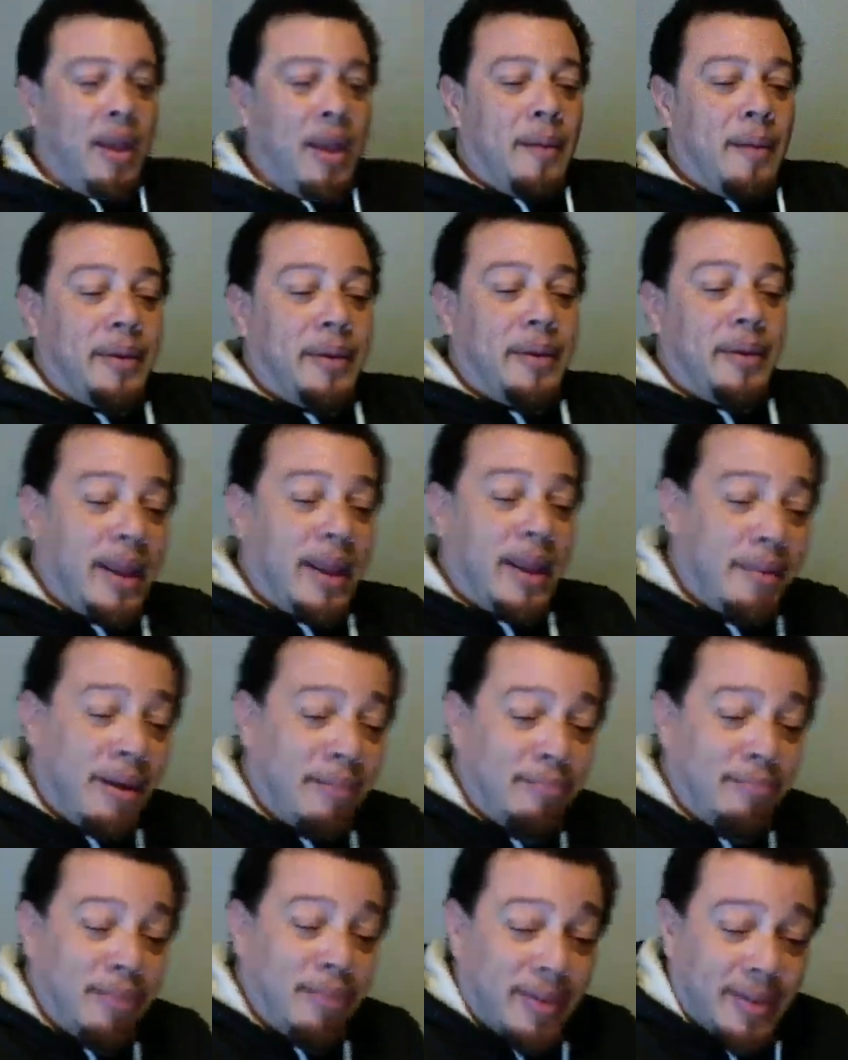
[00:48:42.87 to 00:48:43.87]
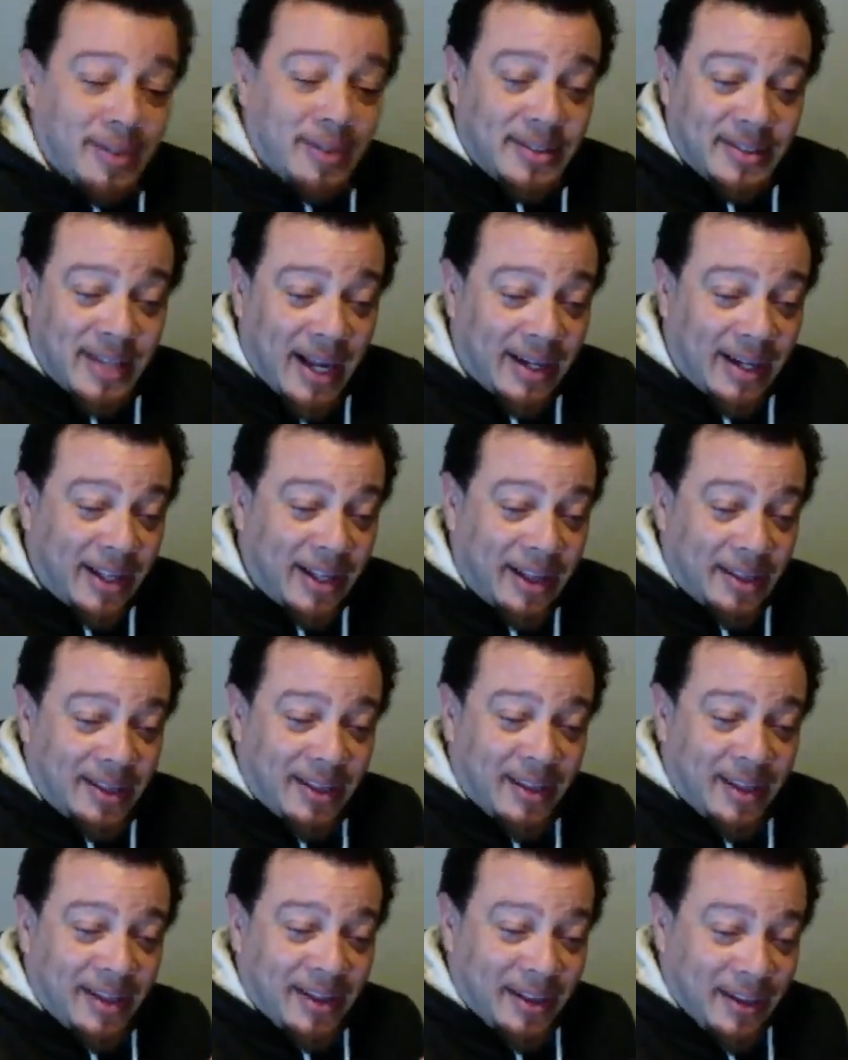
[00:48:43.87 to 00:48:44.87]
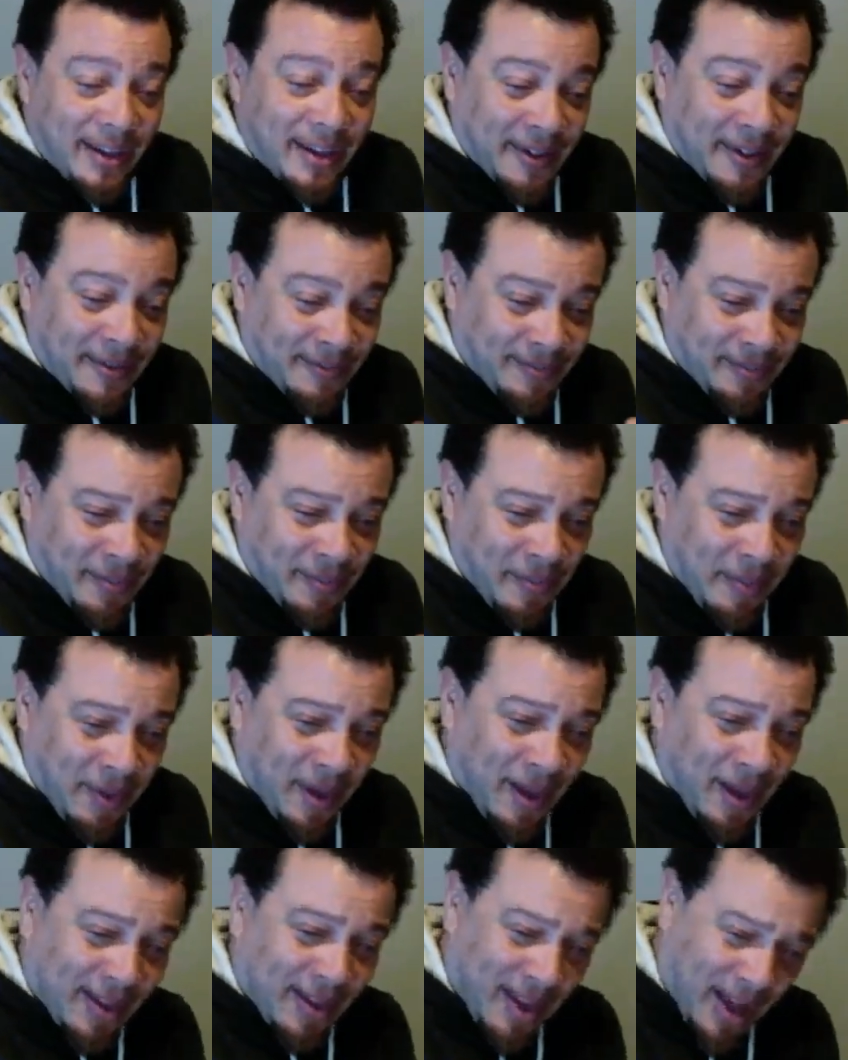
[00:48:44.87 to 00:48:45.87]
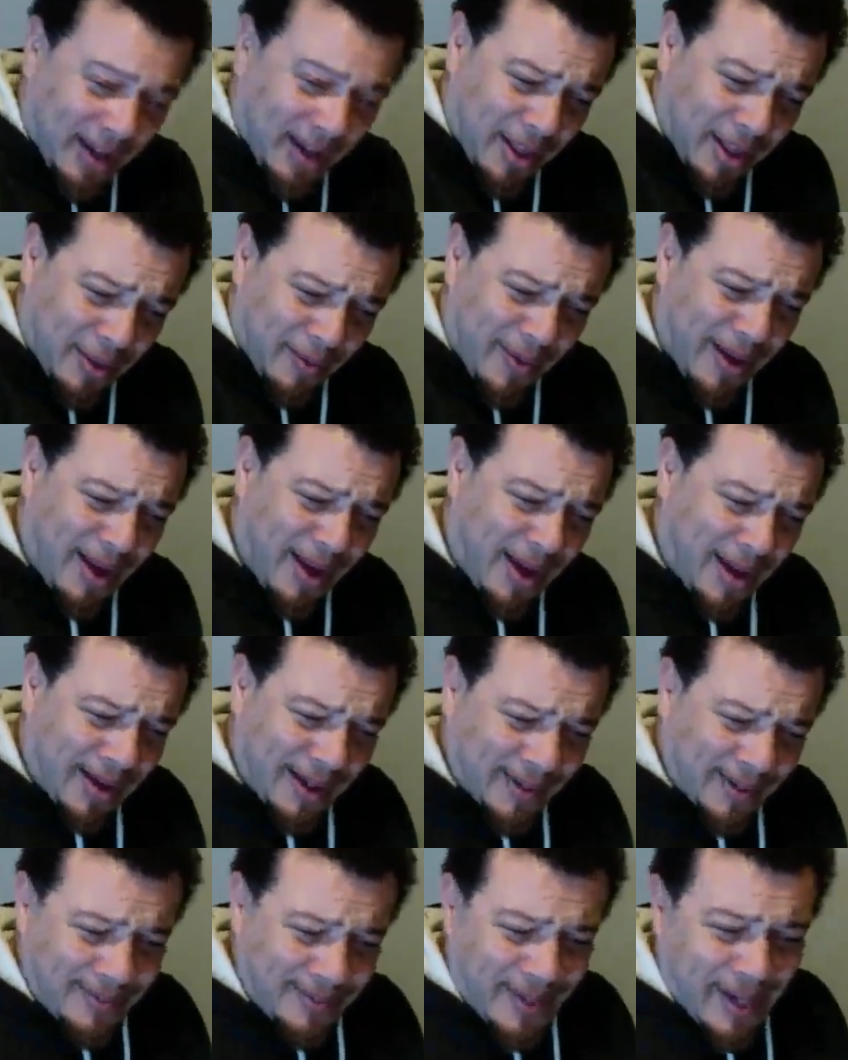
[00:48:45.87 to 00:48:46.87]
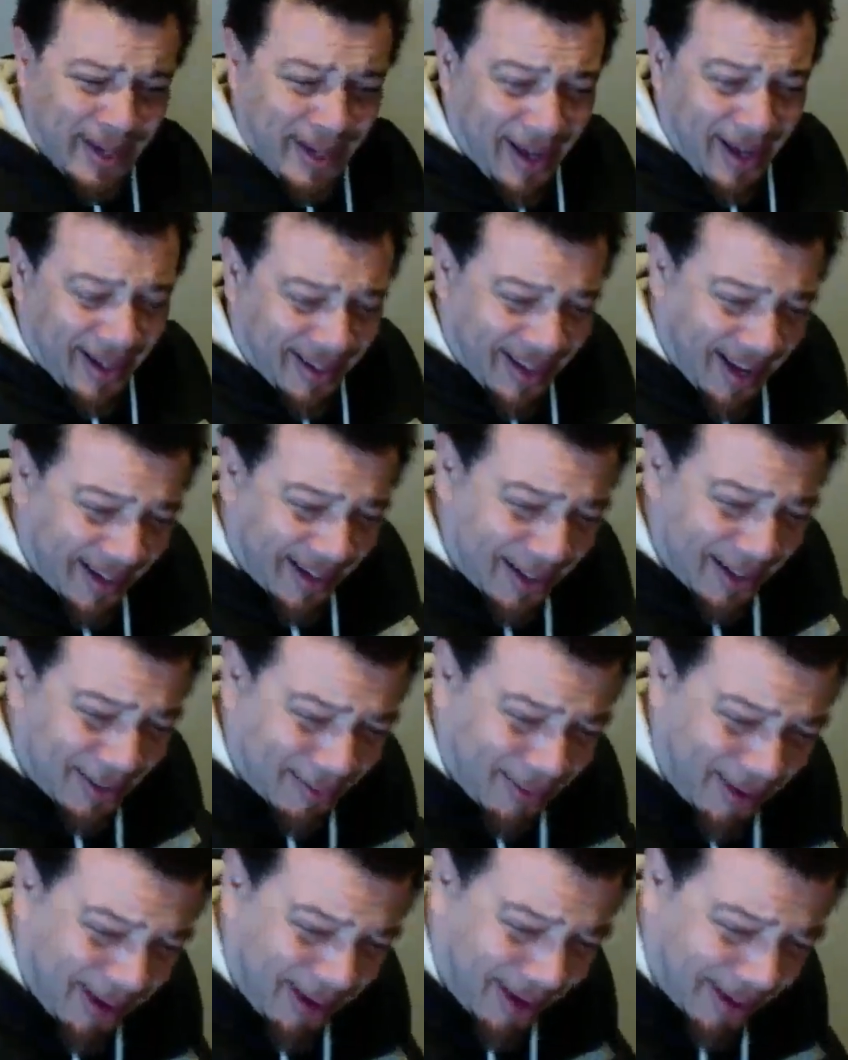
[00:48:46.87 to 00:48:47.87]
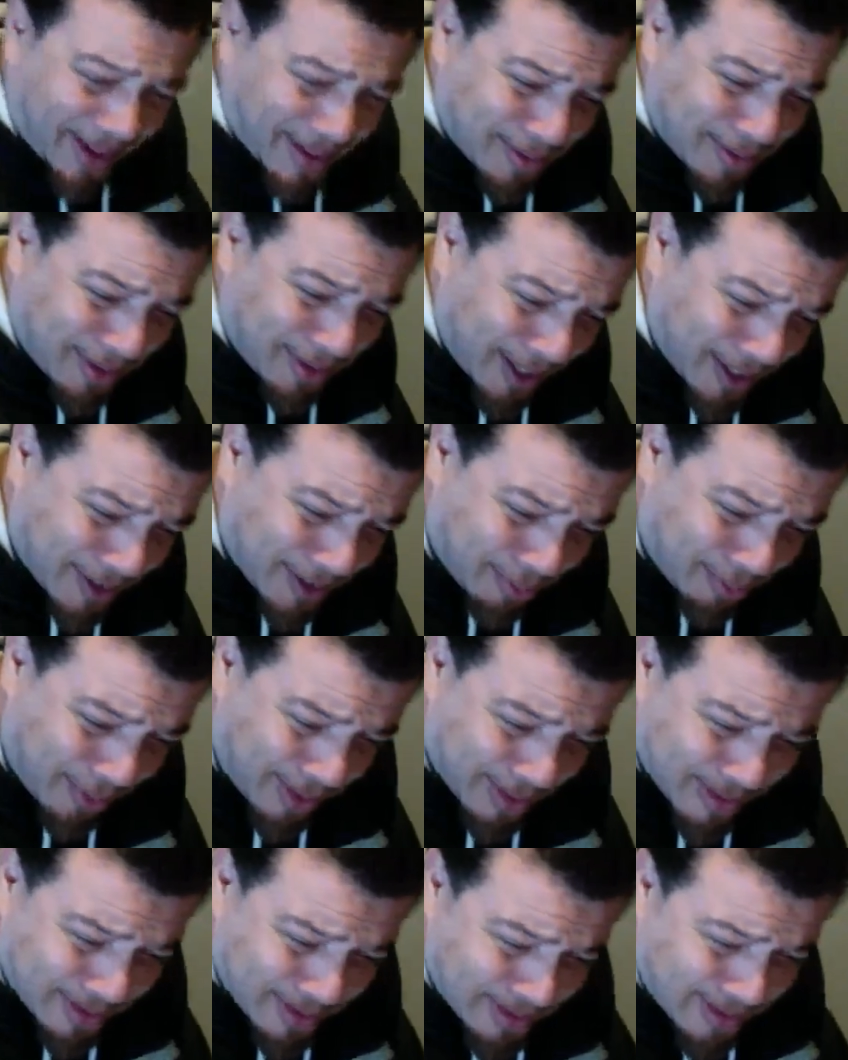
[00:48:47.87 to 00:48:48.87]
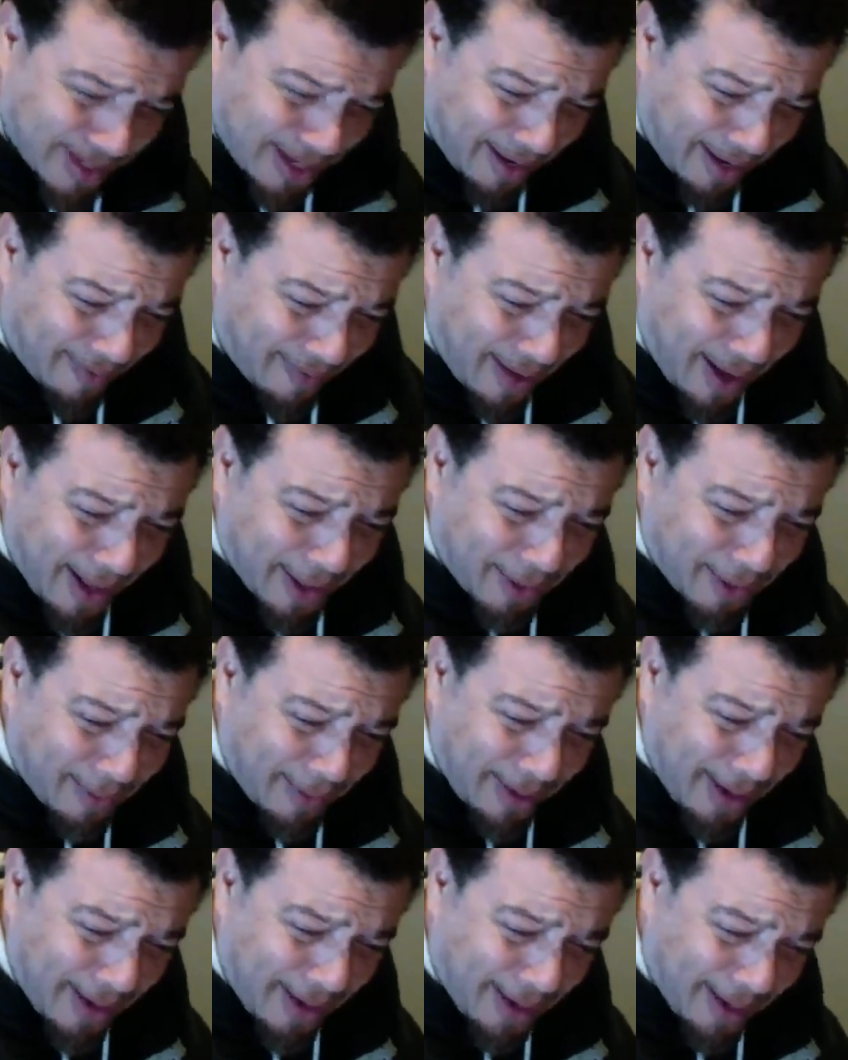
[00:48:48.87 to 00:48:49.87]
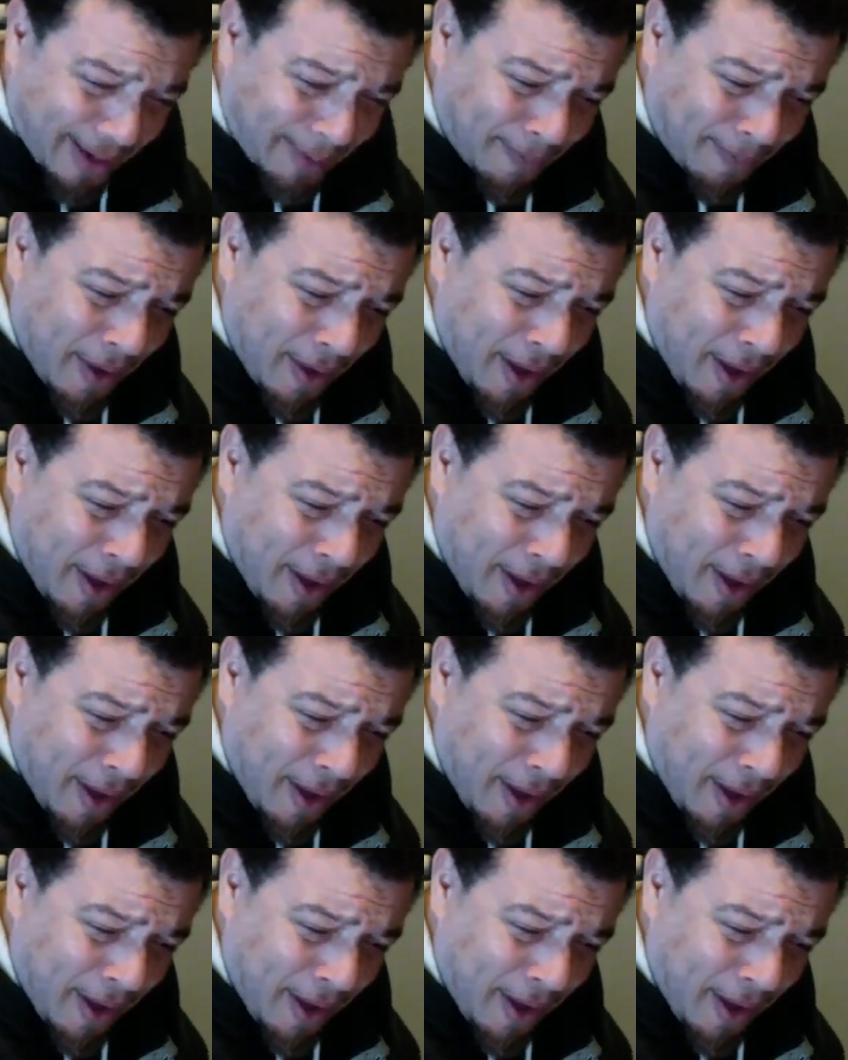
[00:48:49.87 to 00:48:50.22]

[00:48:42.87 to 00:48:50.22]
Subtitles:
yeah, my brothers, 9,300. You got 9,300 clutch springs a day. 9,300.